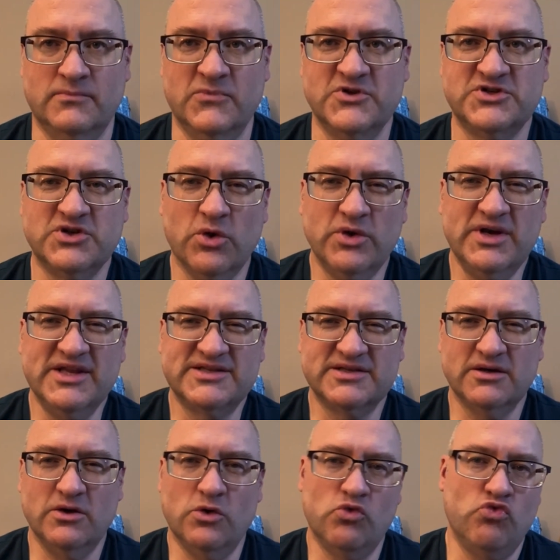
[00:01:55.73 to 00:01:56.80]
So in its
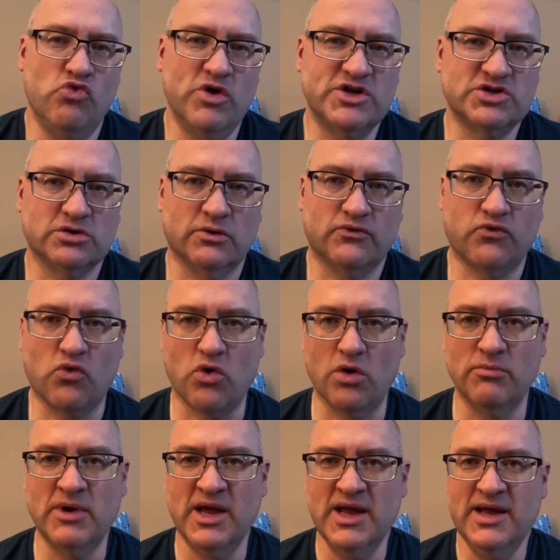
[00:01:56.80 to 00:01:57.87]
original
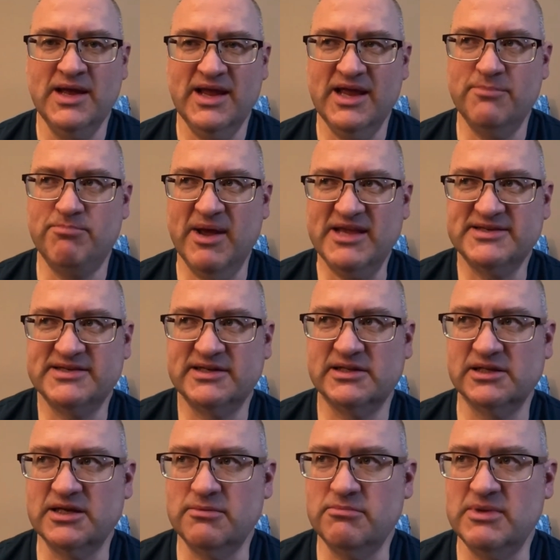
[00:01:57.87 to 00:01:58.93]
form, it
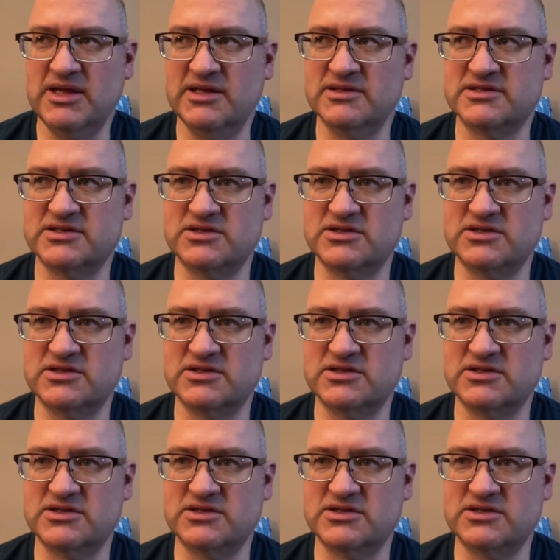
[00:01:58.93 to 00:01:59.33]
basically means